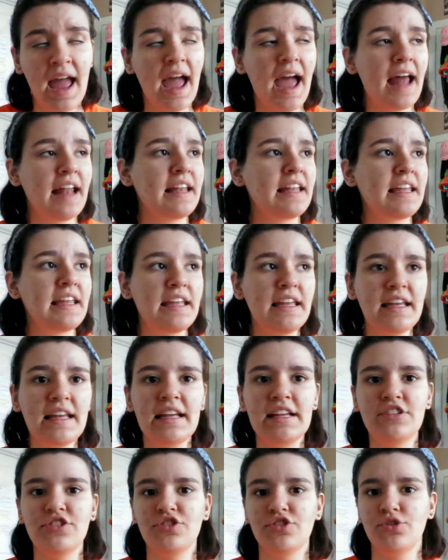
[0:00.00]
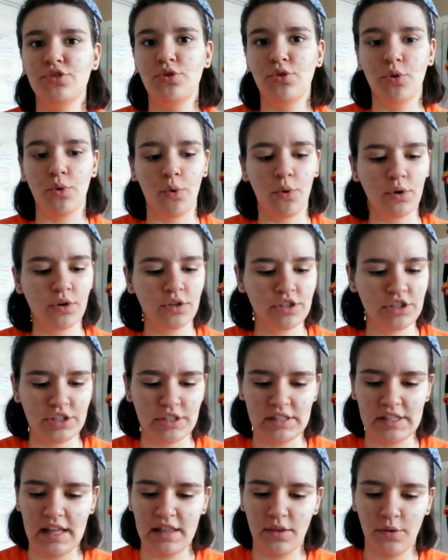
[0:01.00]
And he is just
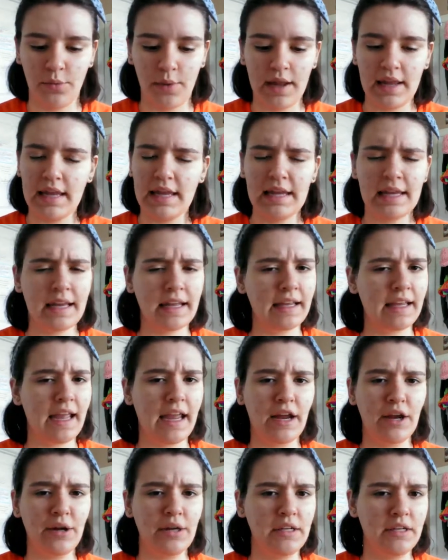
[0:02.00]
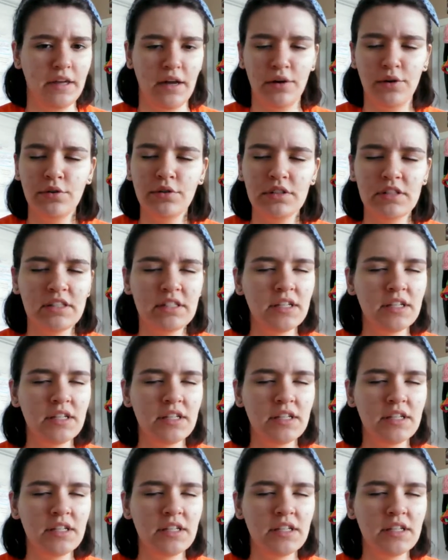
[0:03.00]
gorgeous. And the way he can carry notes,